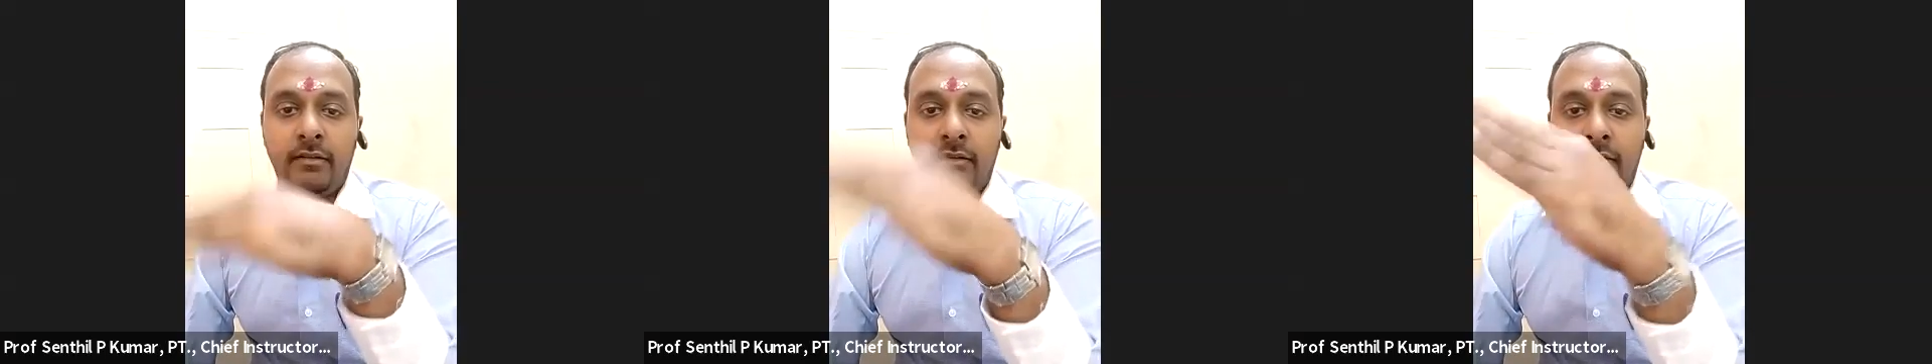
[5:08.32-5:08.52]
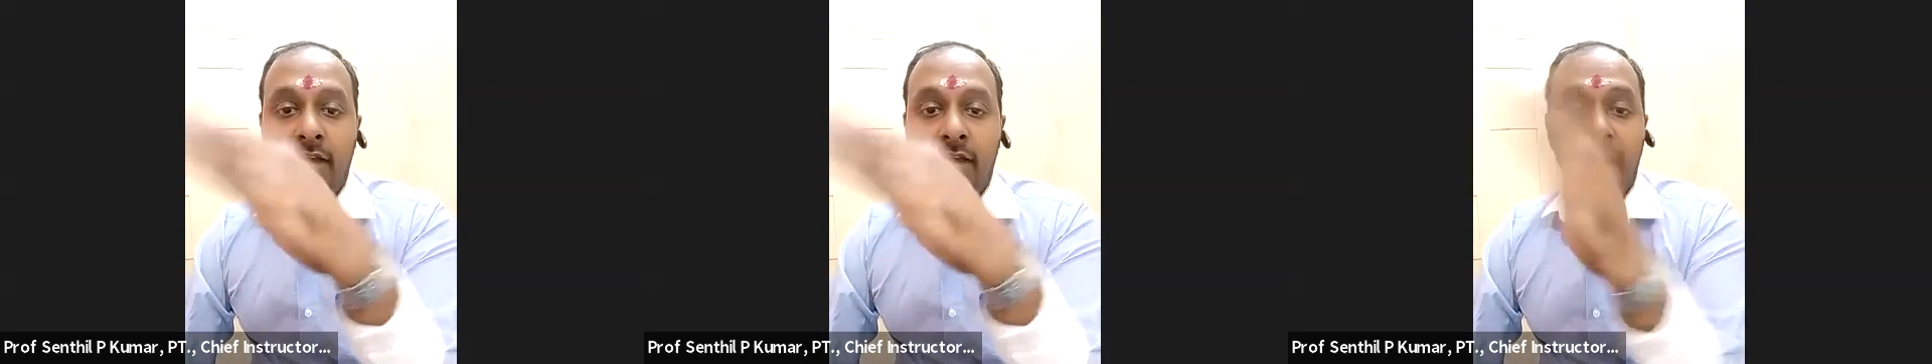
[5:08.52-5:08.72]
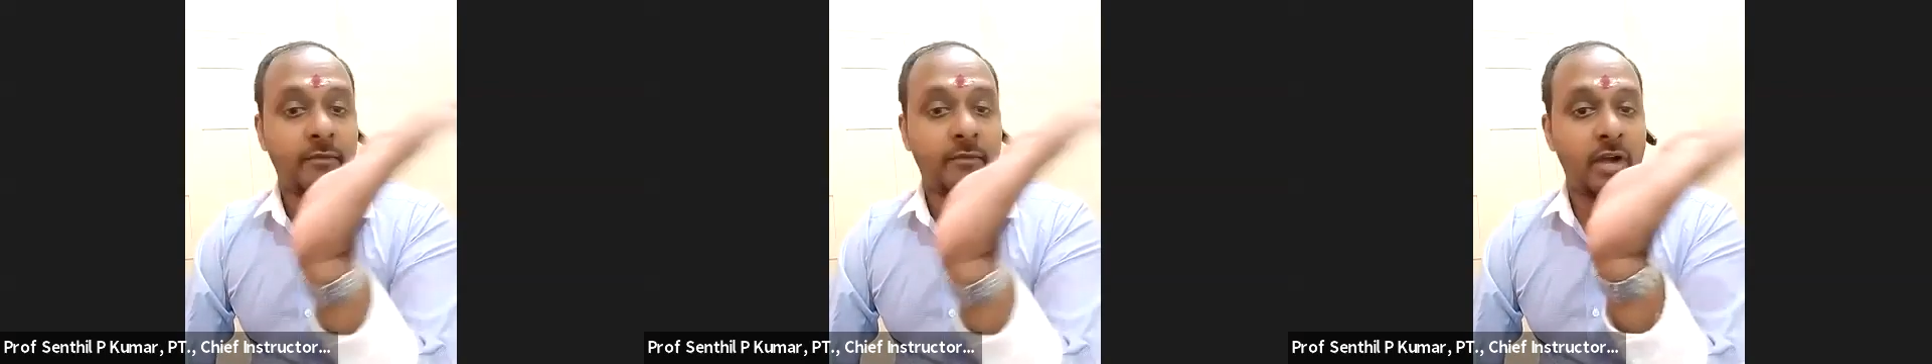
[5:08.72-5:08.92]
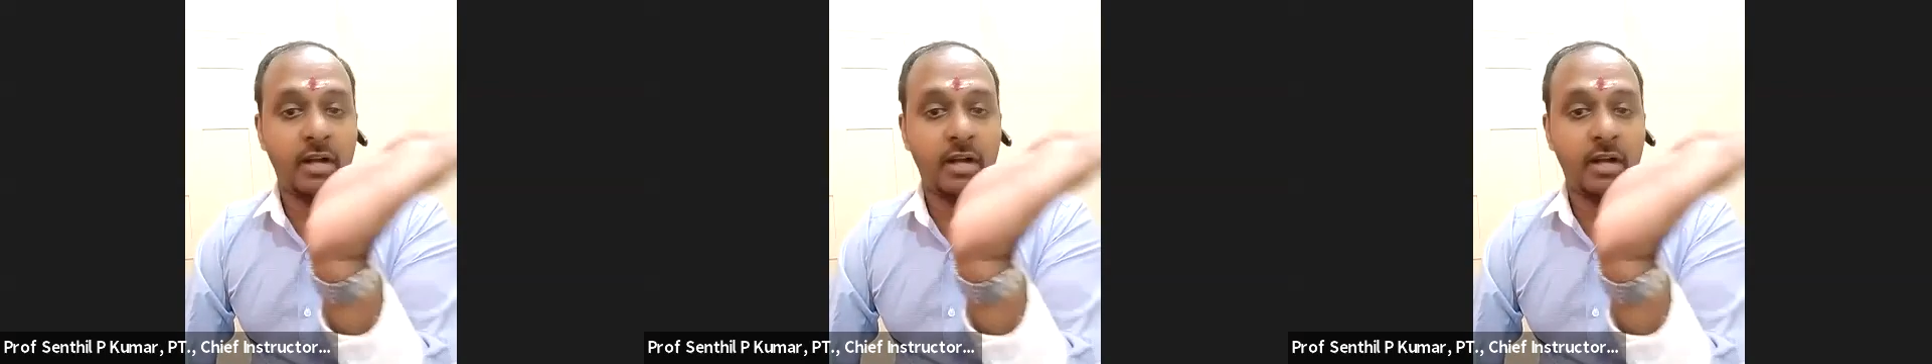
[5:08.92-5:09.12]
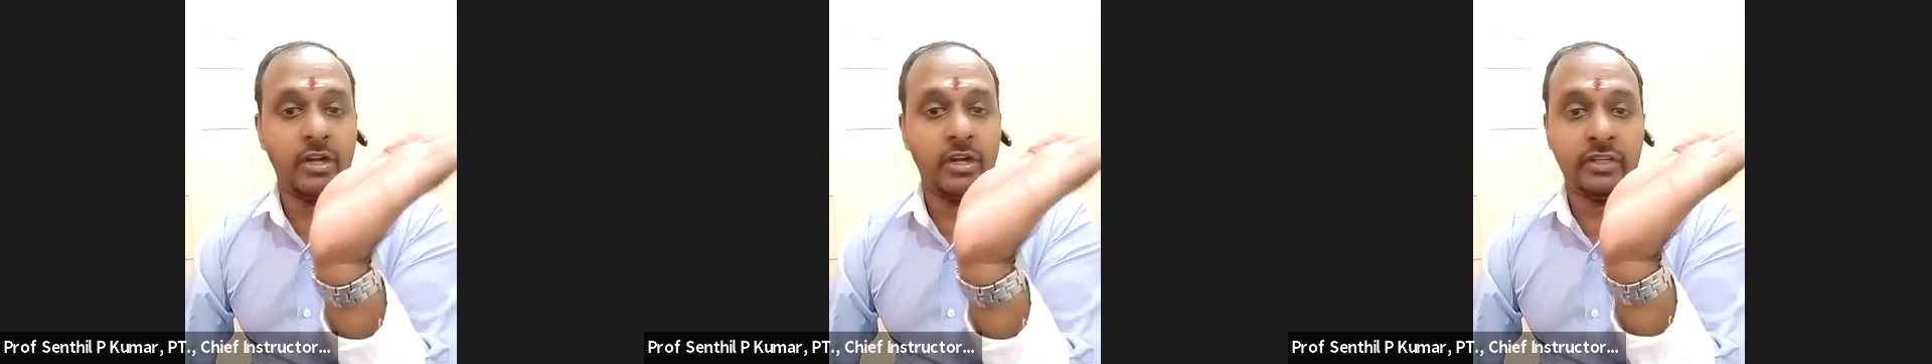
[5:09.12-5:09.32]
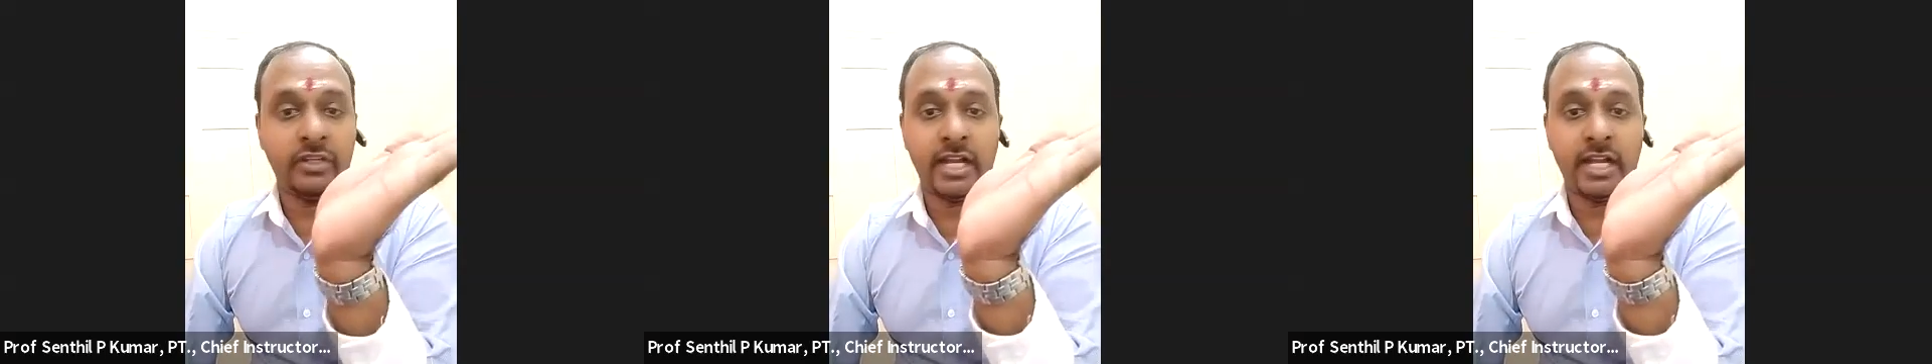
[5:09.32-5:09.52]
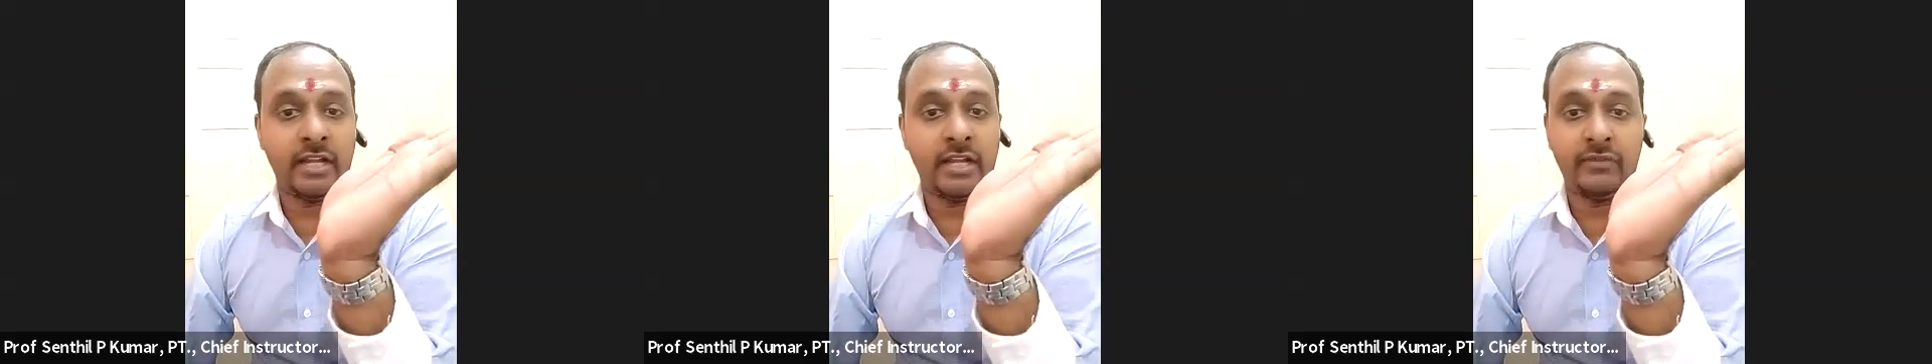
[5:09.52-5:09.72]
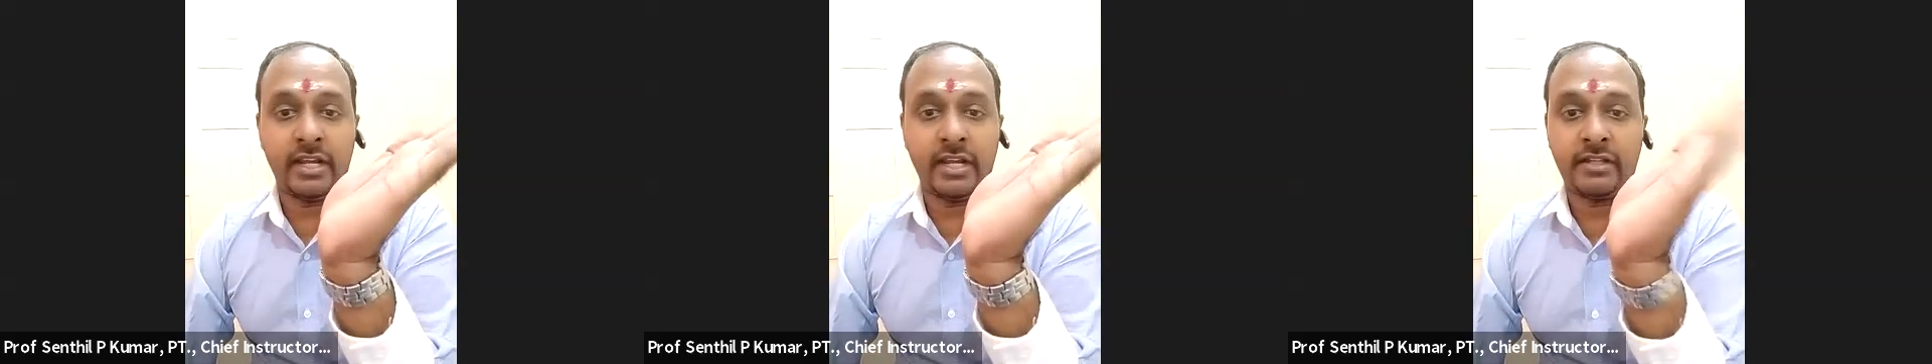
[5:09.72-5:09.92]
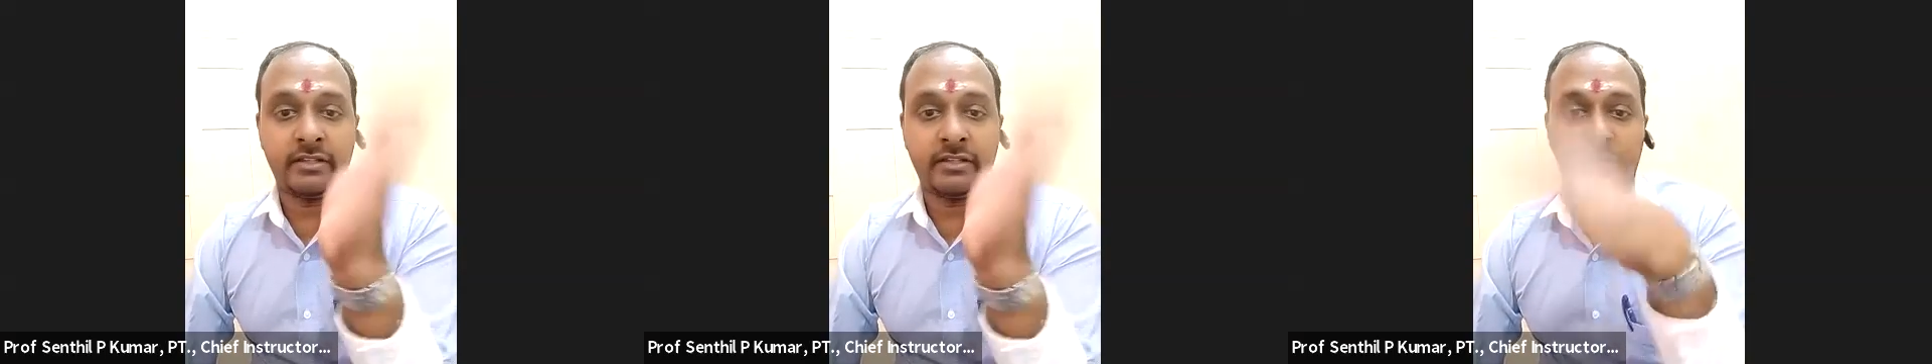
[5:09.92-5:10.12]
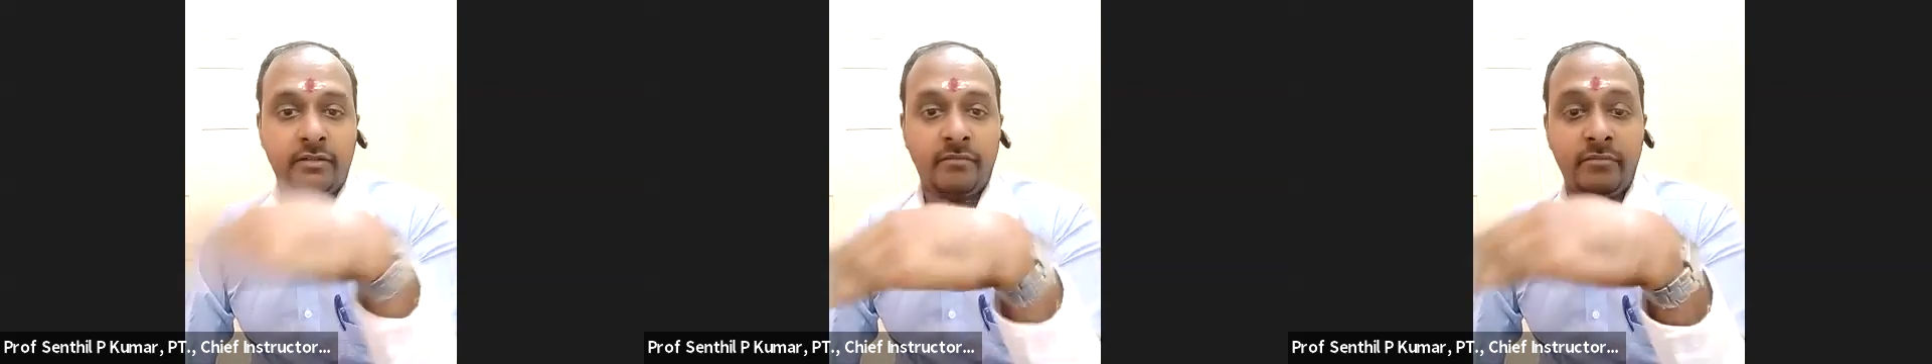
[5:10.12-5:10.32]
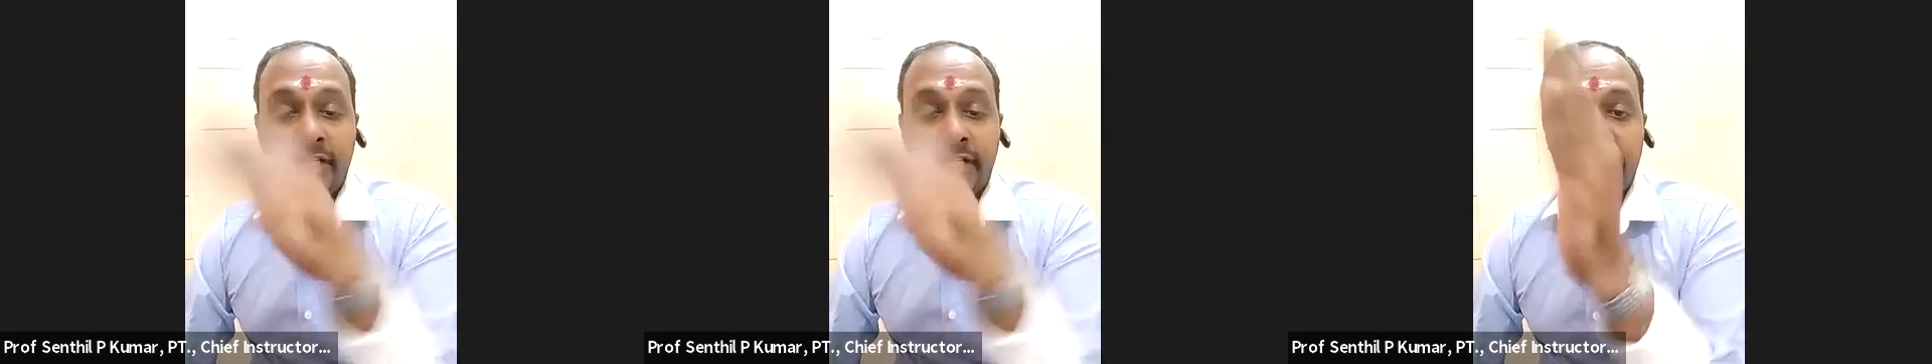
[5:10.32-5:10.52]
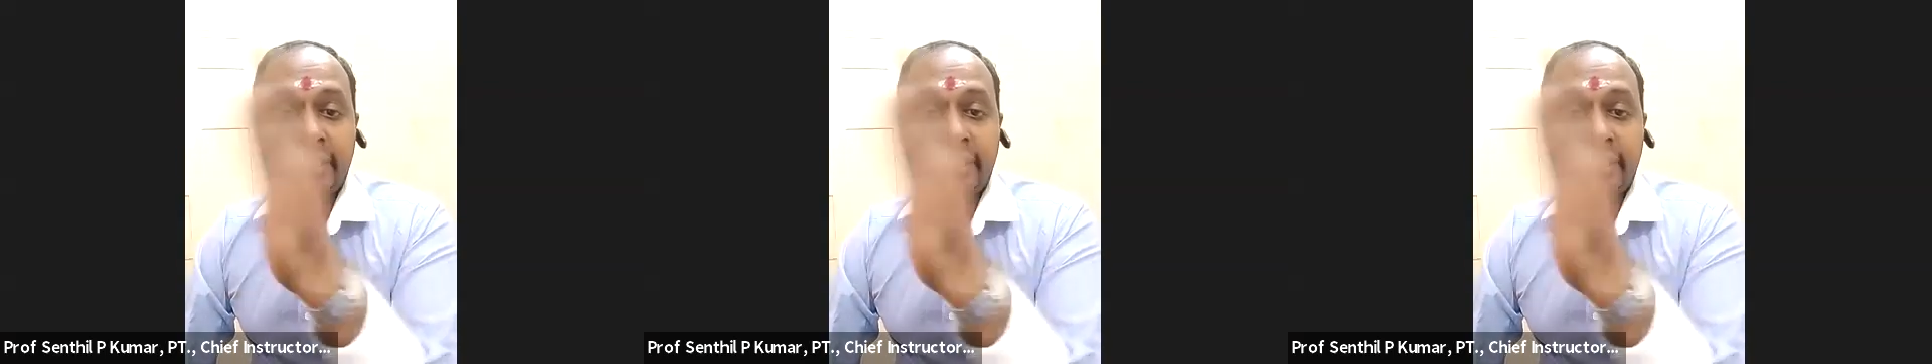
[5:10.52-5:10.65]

I'm not going to the end of the range, but still it